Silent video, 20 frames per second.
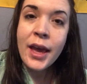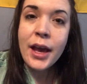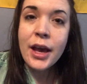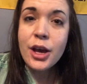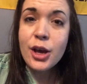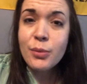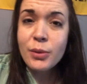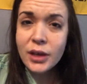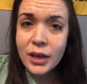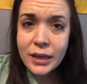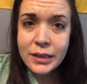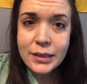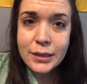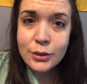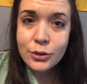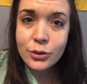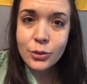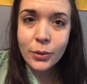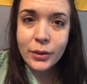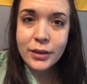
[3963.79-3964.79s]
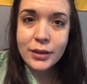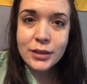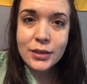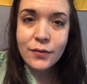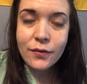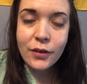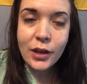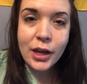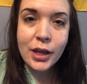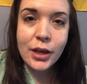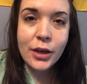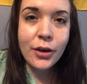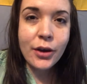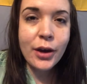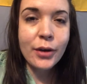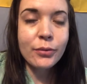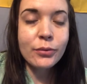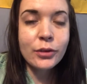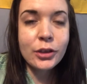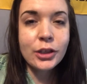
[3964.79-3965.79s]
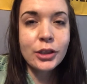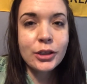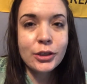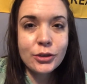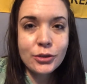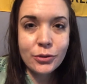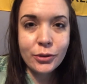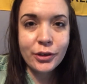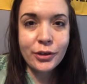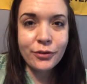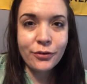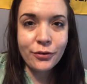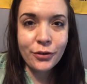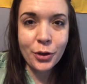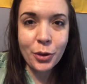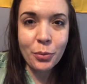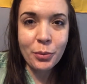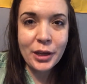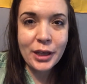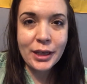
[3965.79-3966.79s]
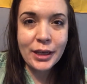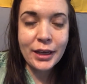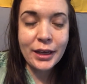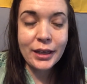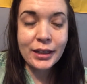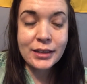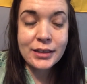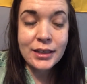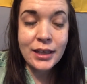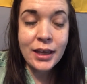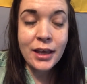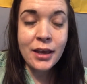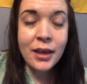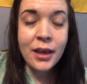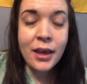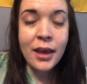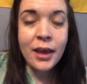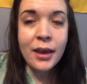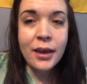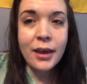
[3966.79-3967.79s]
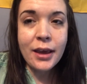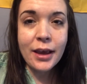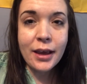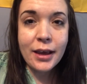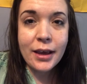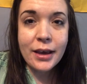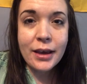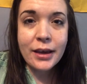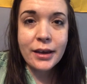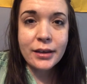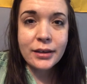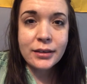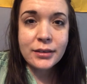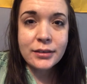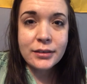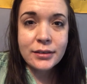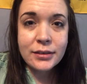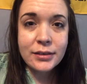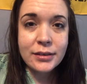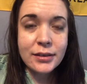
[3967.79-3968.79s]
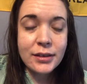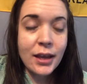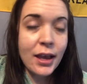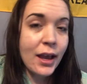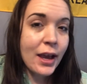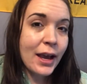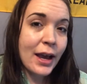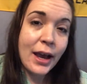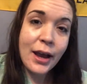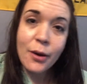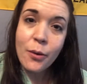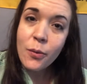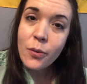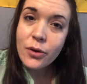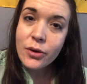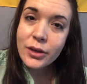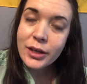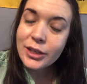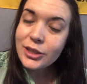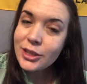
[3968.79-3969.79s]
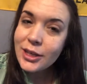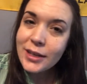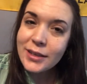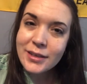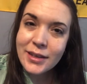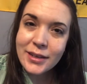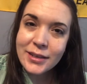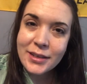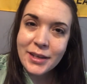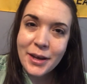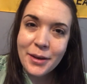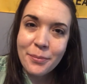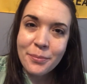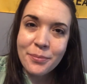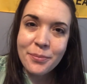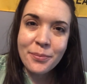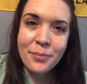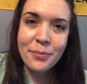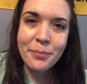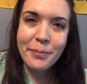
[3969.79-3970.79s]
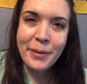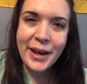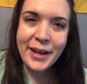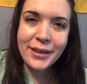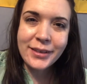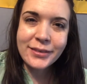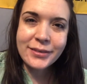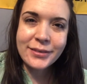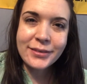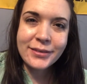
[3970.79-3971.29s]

I hope you guys enjoyed this video. I really enjoyed filming it. And I will catch you guys next time. Bye.